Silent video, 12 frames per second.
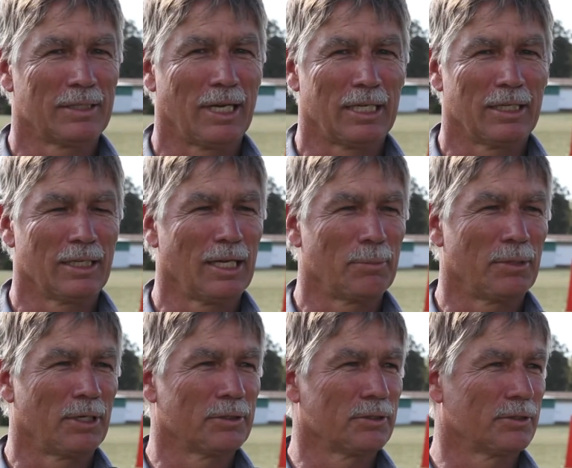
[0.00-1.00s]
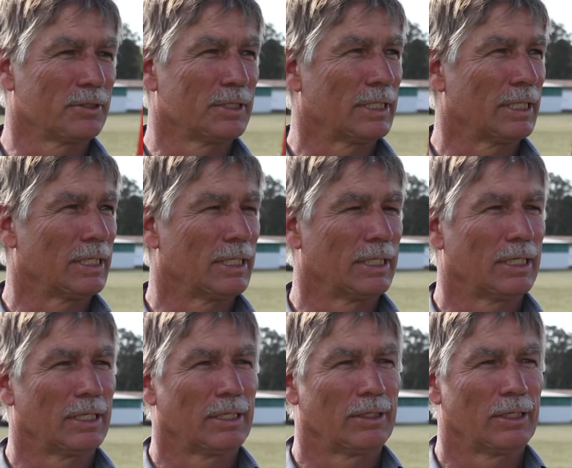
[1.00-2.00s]
Gliding Club owns
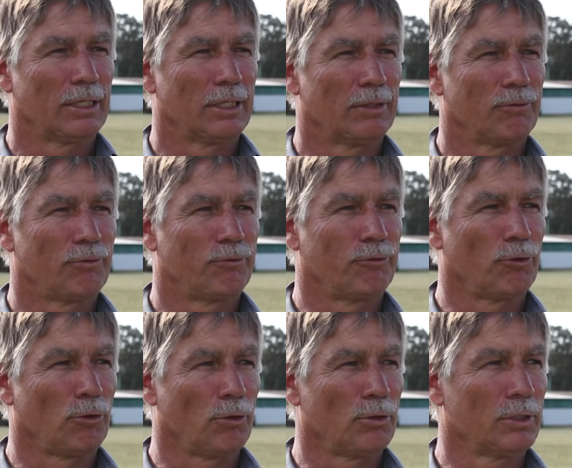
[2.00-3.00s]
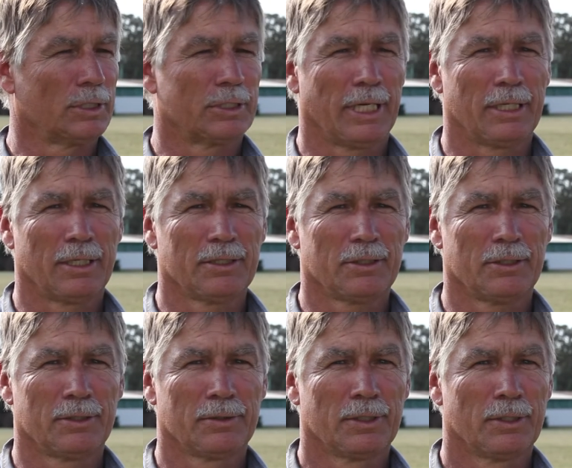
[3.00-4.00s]
four trainers,
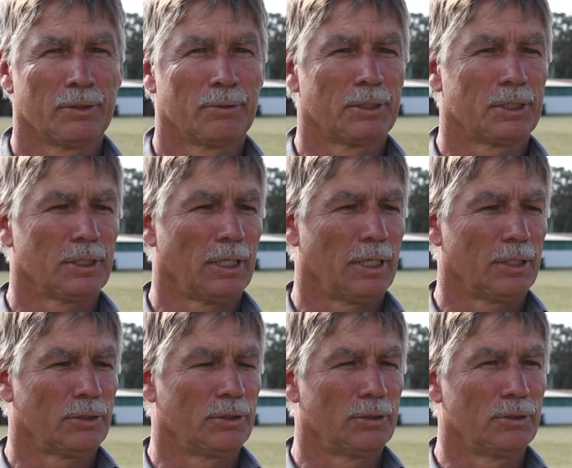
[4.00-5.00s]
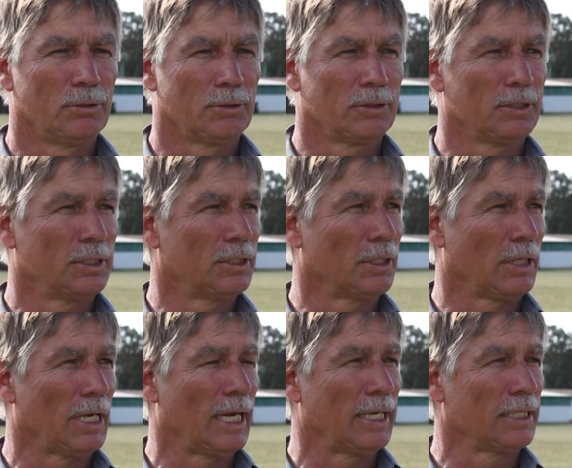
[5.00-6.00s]
which are dual-seater
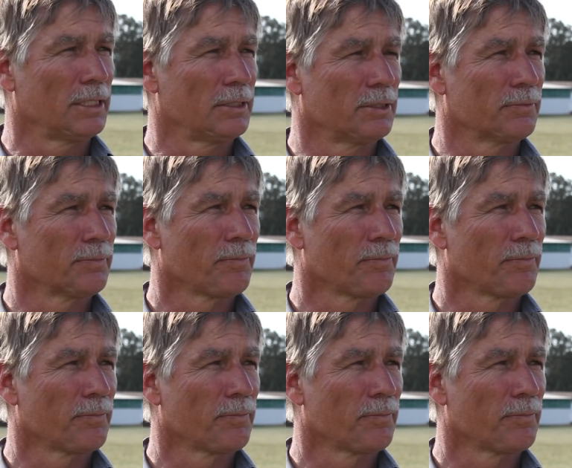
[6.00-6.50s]
gliders,